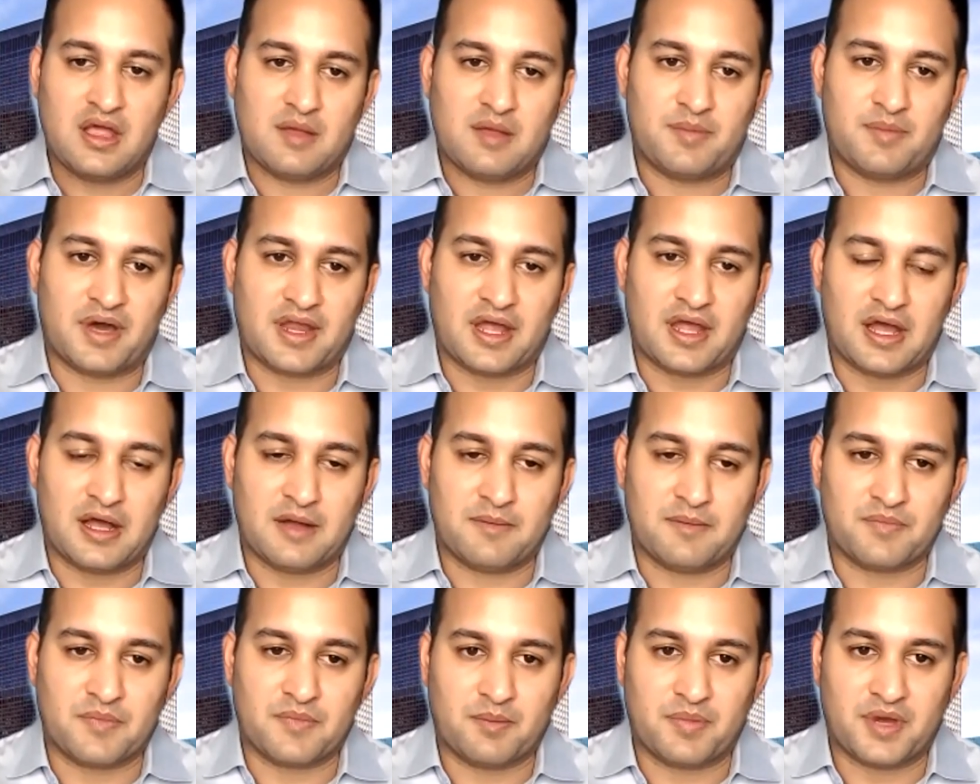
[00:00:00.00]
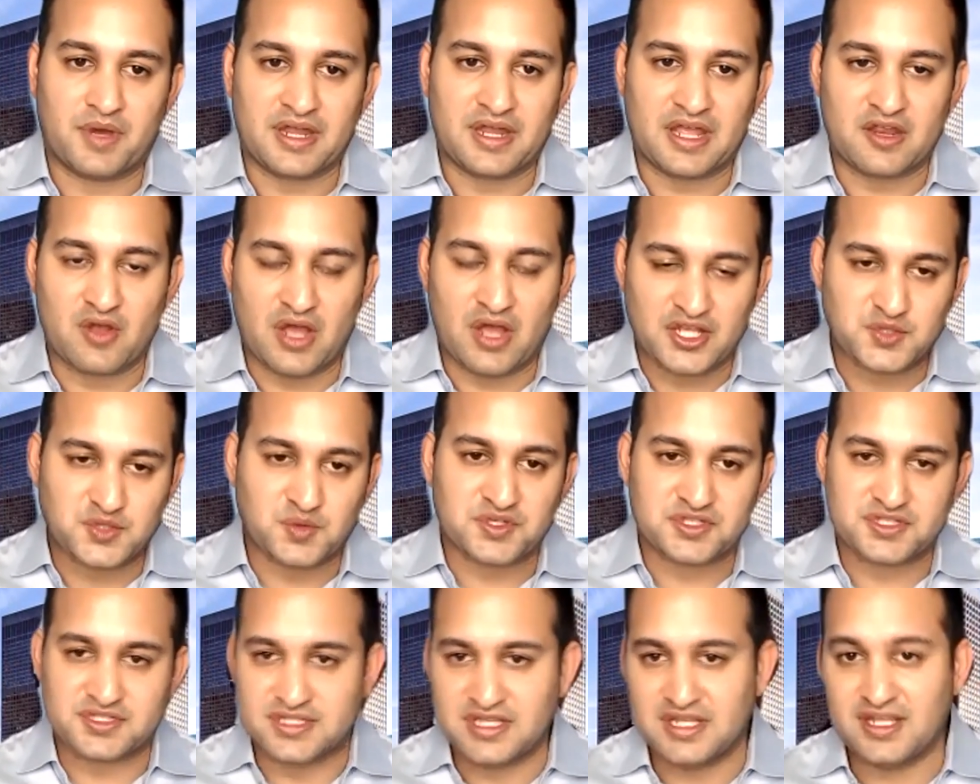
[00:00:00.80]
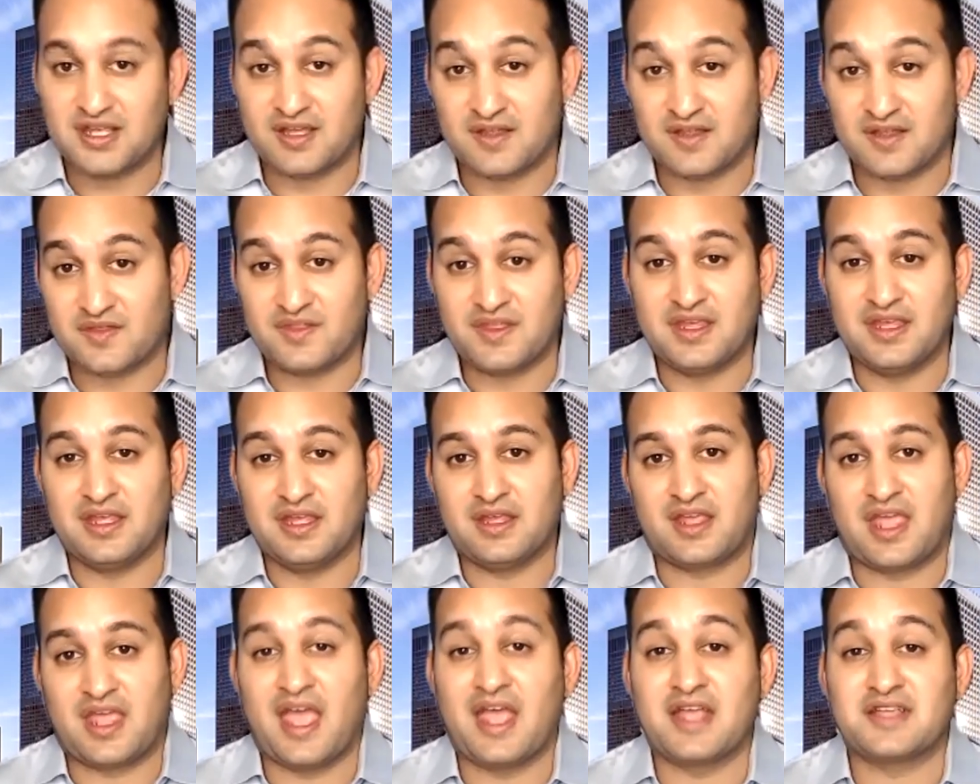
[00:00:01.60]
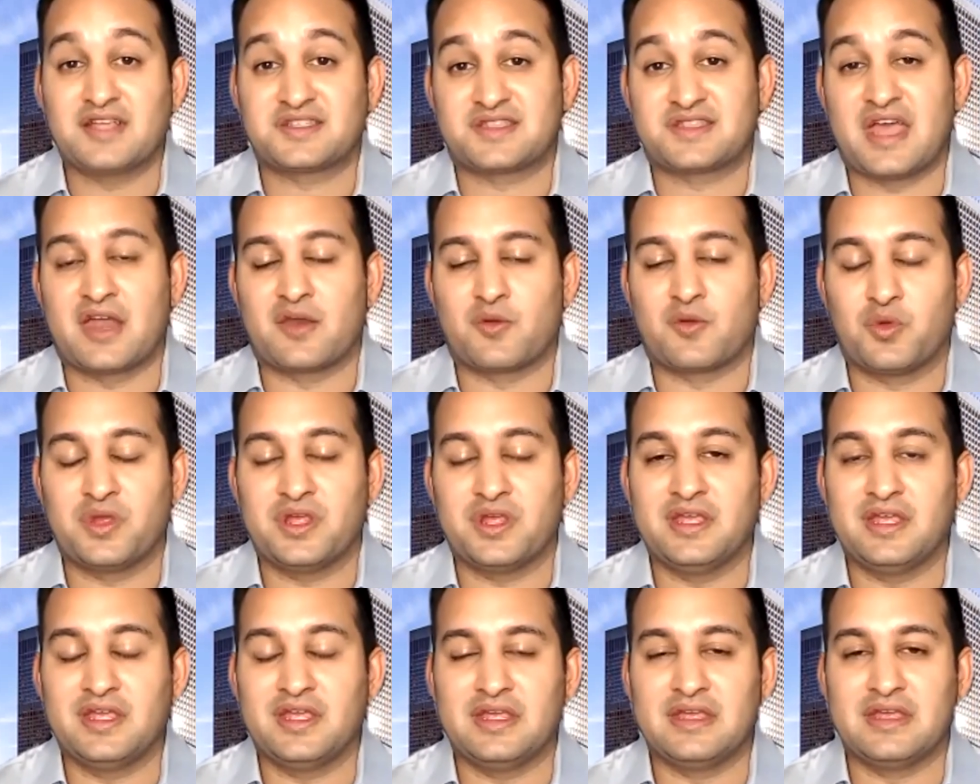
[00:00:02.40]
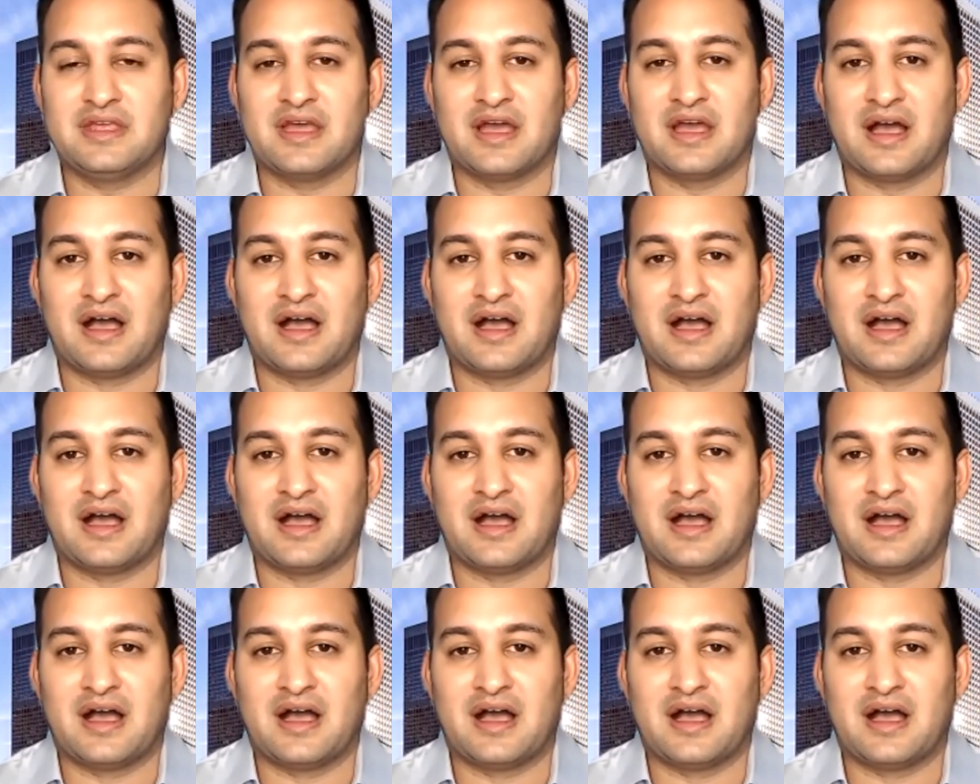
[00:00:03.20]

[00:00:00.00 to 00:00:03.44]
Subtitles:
But as we'll see in the case that we're